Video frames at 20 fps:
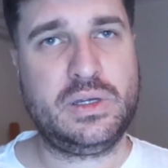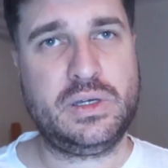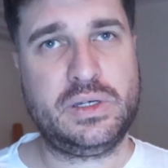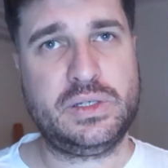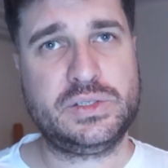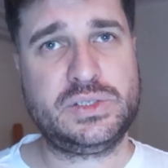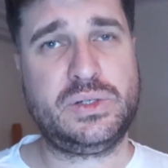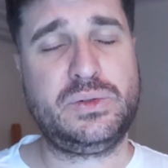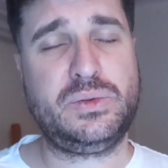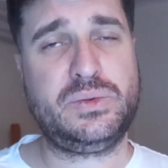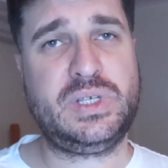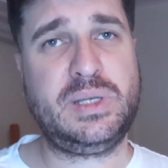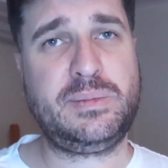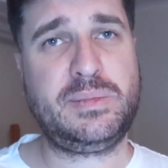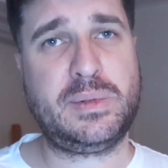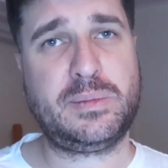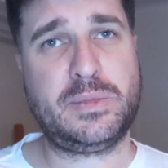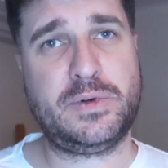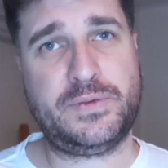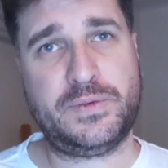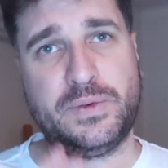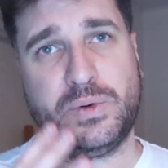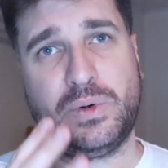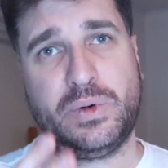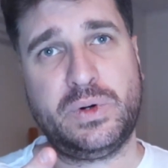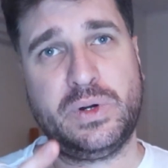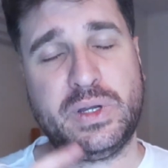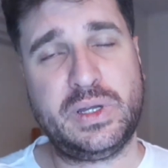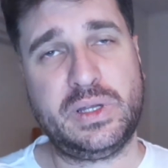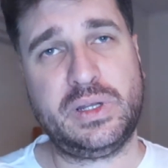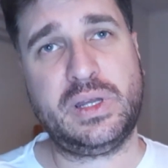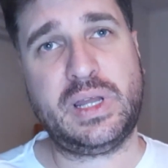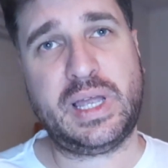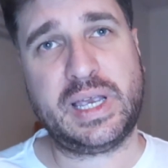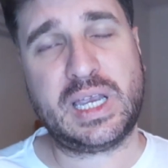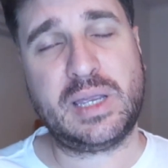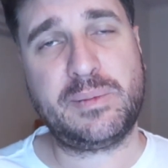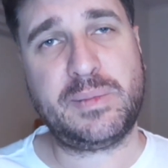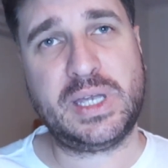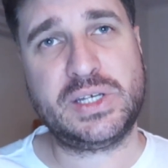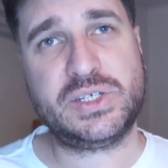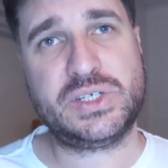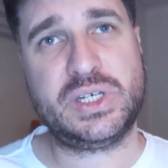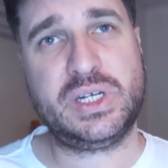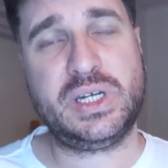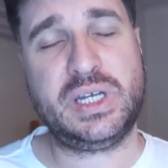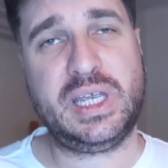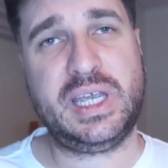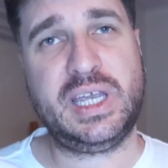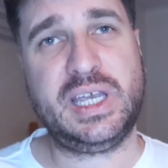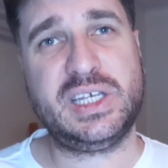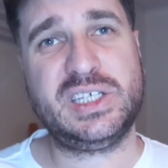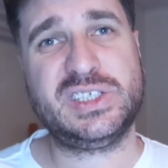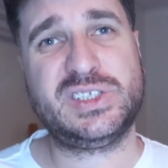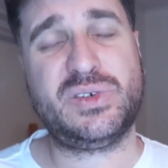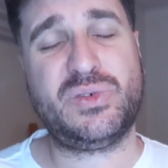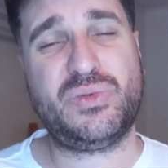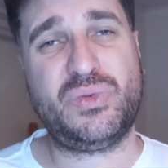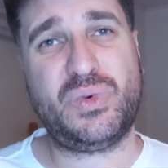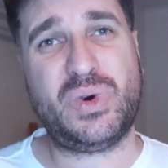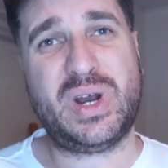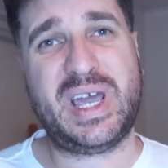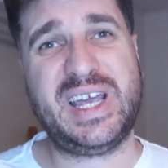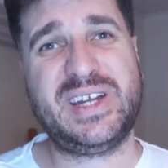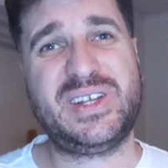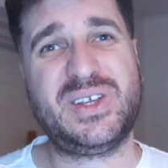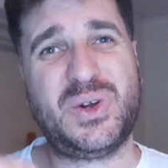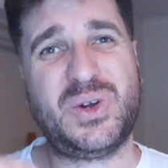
So tip number 4, like I mentioned, is write